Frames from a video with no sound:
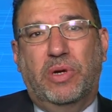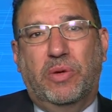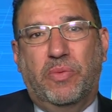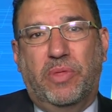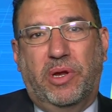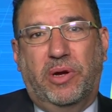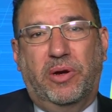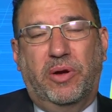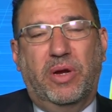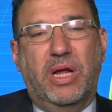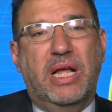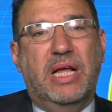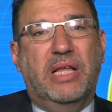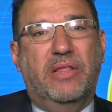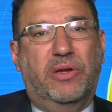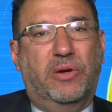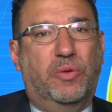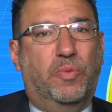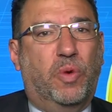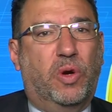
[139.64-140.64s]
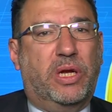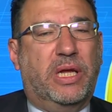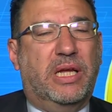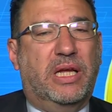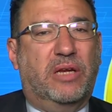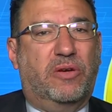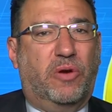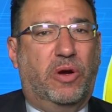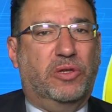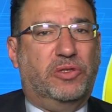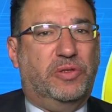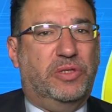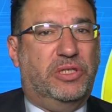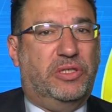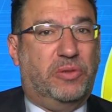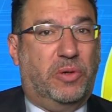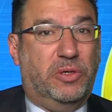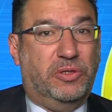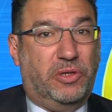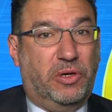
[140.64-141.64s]
They're, they're working in grocery
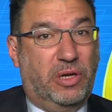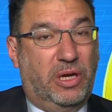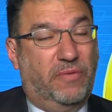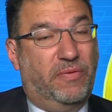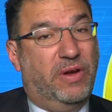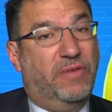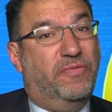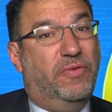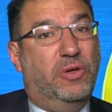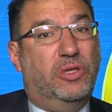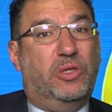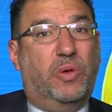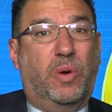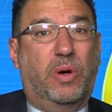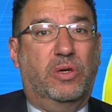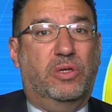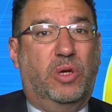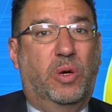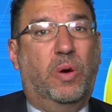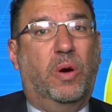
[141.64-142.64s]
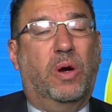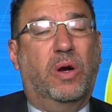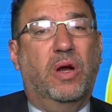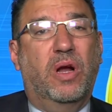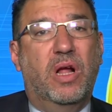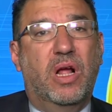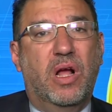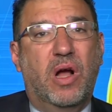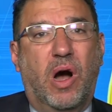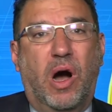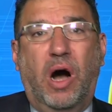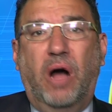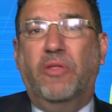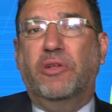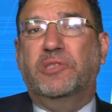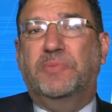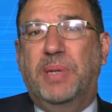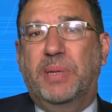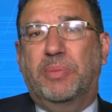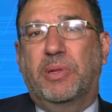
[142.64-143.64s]
stores. They're delivering food to our door. All
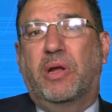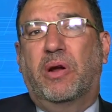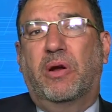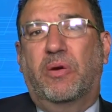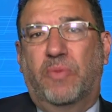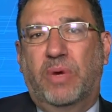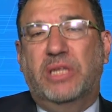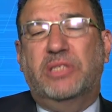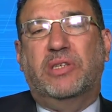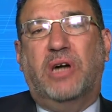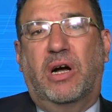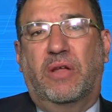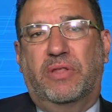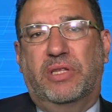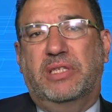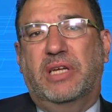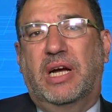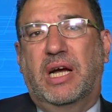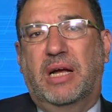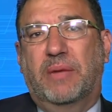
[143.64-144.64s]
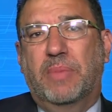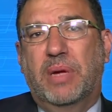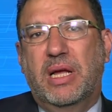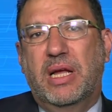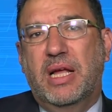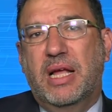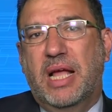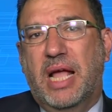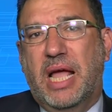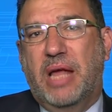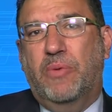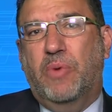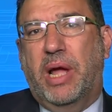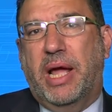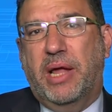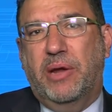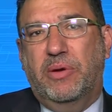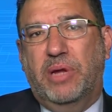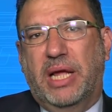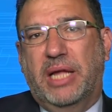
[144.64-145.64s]
those people are at risk all the time. And,
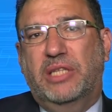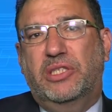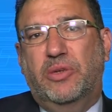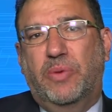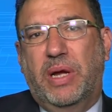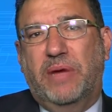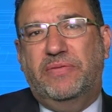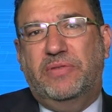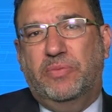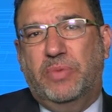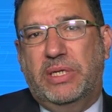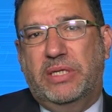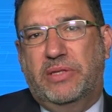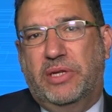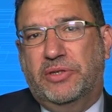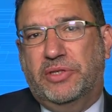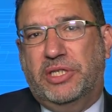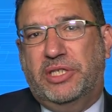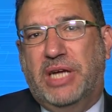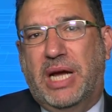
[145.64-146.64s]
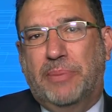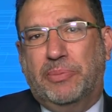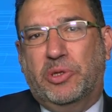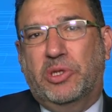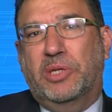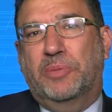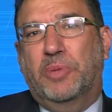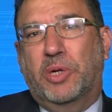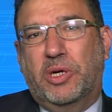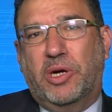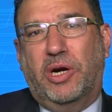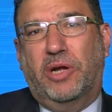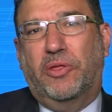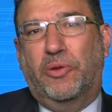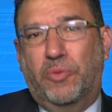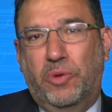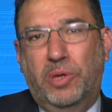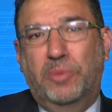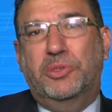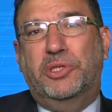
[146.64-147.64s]
and, and so we have to, we, there's a chapter in the book called
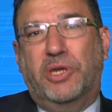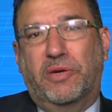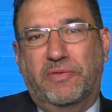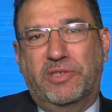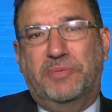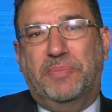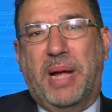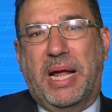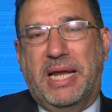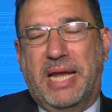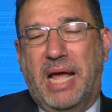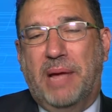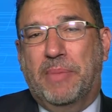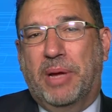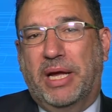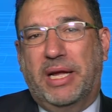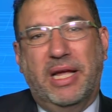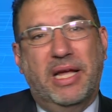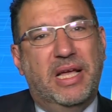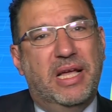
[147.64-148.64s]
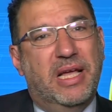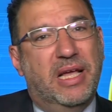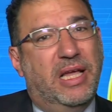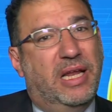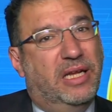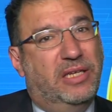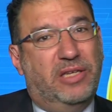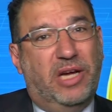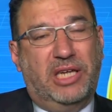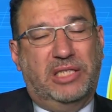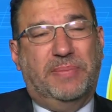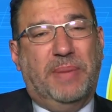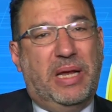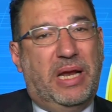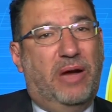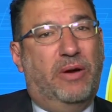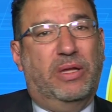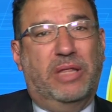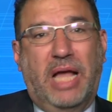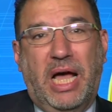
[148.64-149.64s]
The Room Service Pandemic, and it talks about
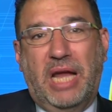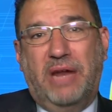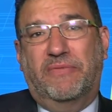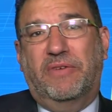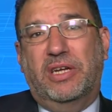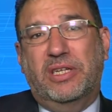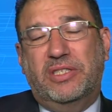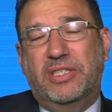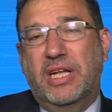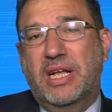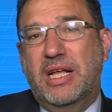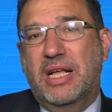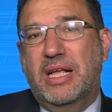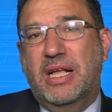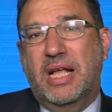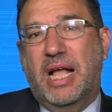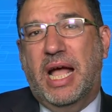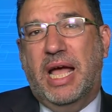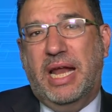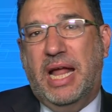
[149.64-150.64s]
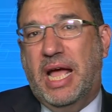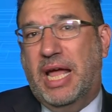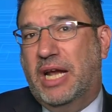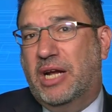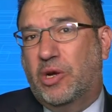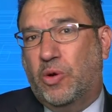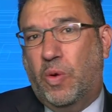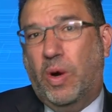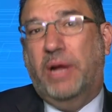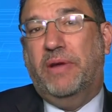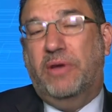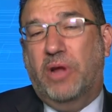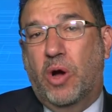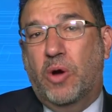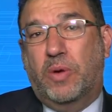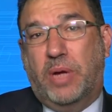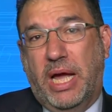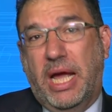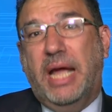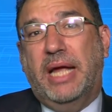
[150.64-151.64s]
how a lot of us had, had it quite
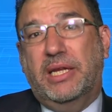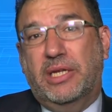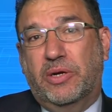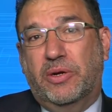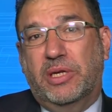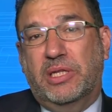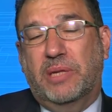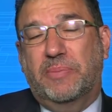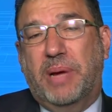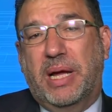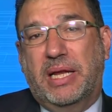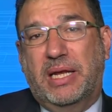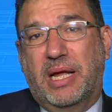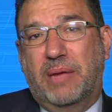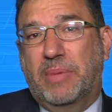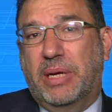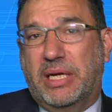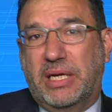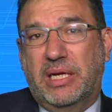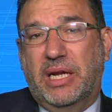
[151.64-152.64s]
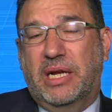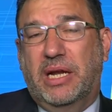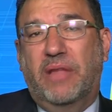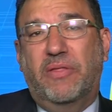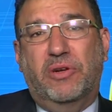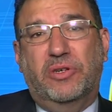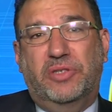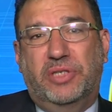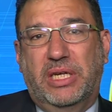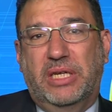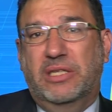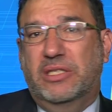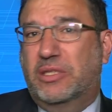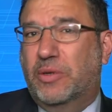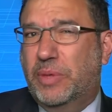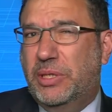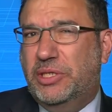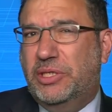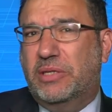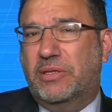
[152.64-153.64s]
okay during the pandemic and, and others didn't.
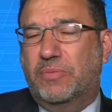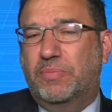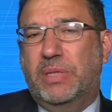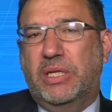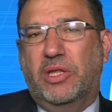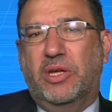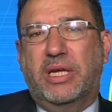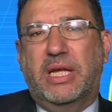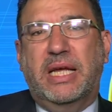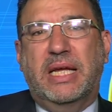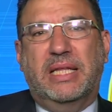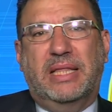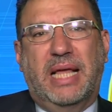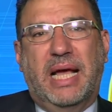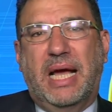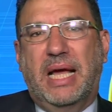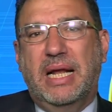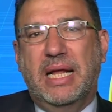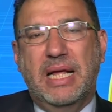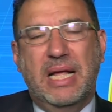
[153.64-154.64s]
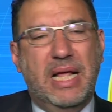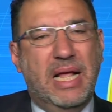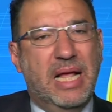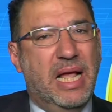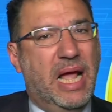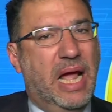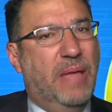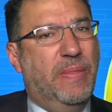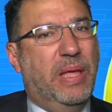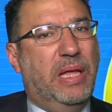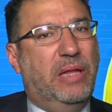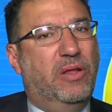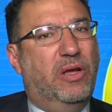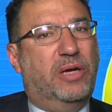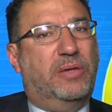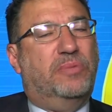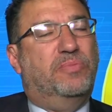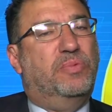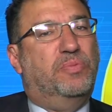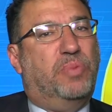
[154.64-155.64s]
So we should be looking at that. And then,
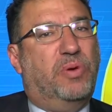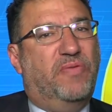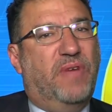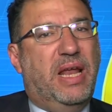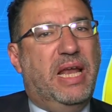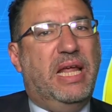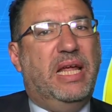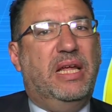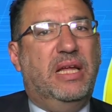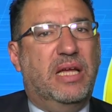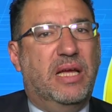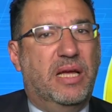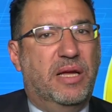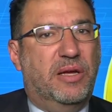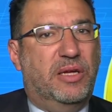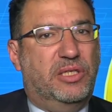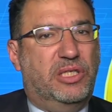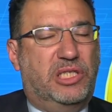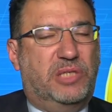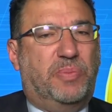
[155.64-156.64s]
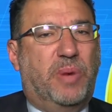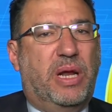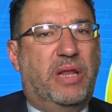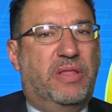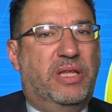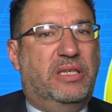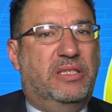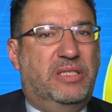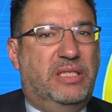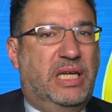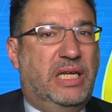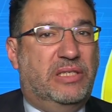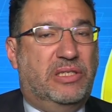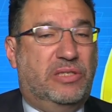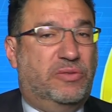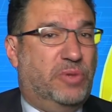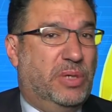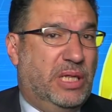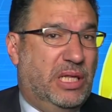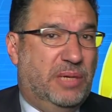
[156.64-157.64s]
look, preventing the spread of the disease
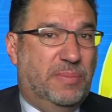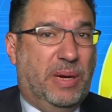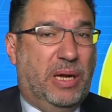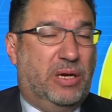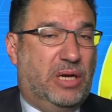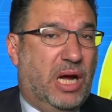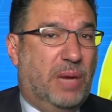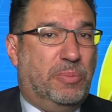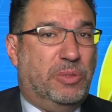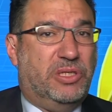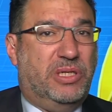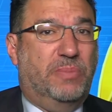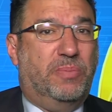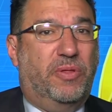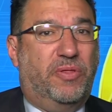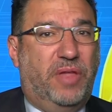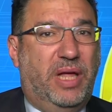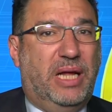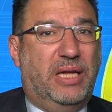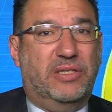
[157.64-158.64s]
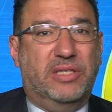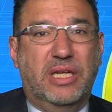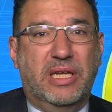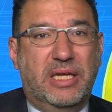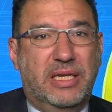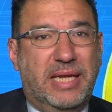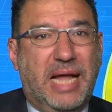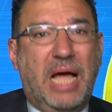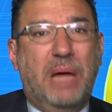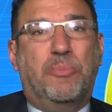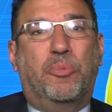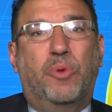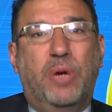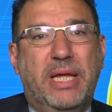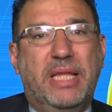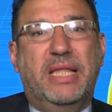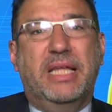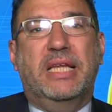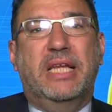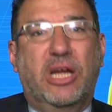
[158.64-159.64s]
is really about a couple simple things: not
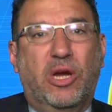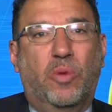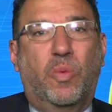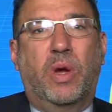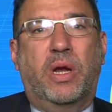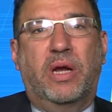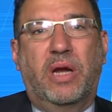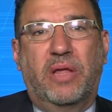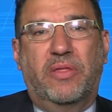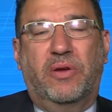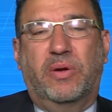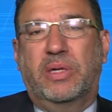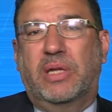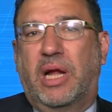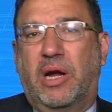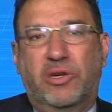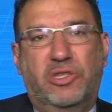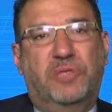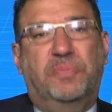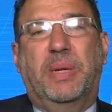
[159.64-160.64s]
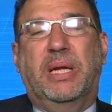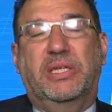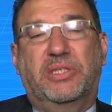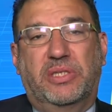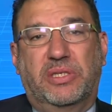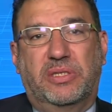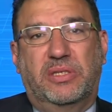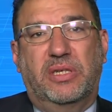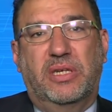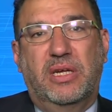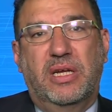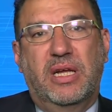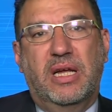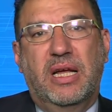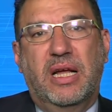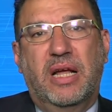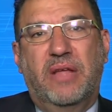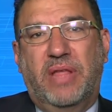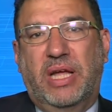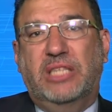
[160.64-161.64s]
breathing near one another in large spaces.
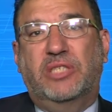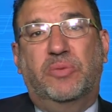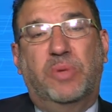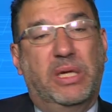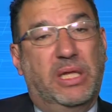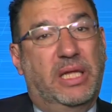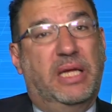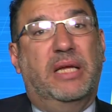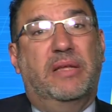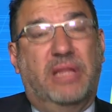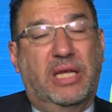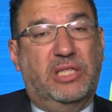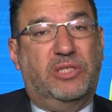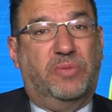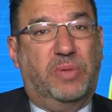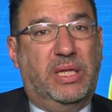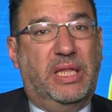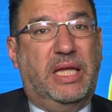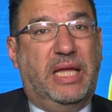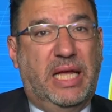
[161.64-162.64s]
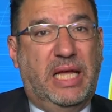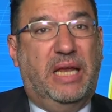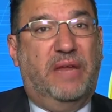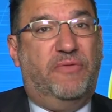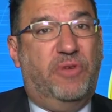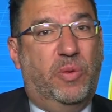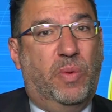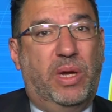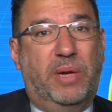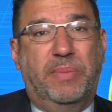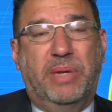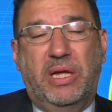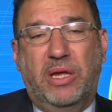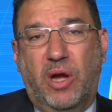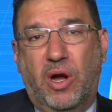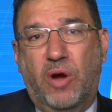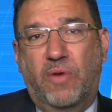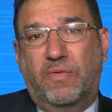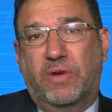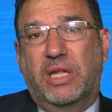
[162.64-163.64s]
That's really that's really it. If you want to be
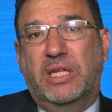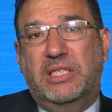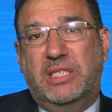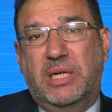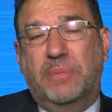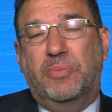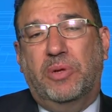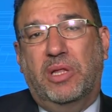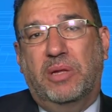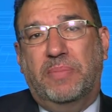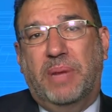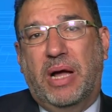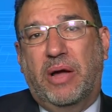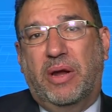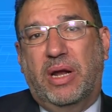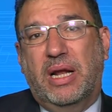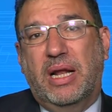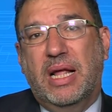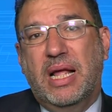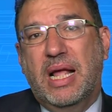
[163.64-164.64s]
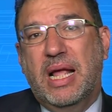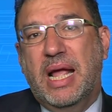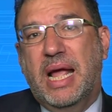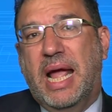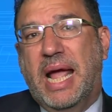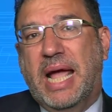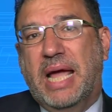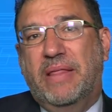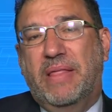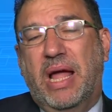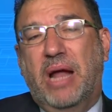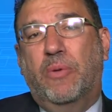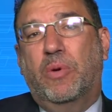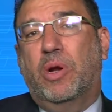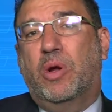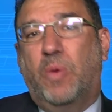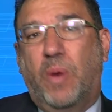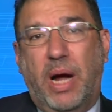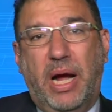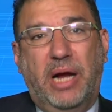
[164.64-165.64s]
overly simple about it, and that
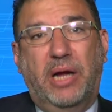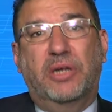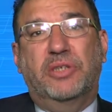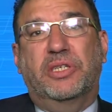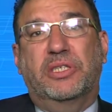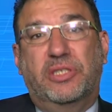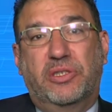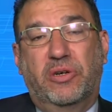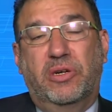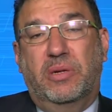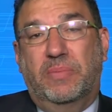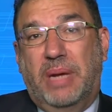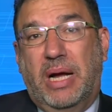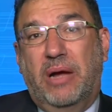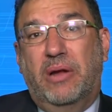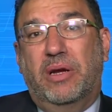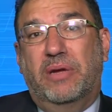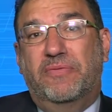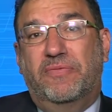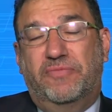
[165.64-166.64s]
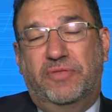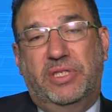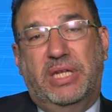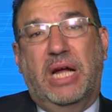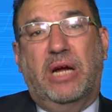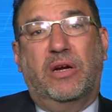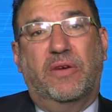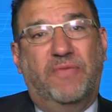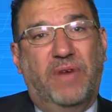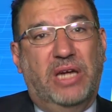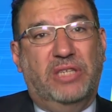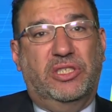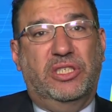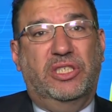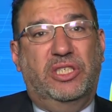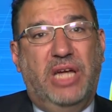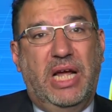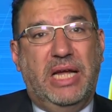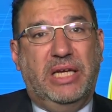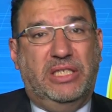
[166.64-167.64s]
requires a certain amount of sacrifice
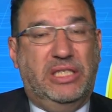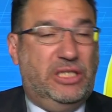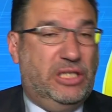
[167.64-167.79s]
and change.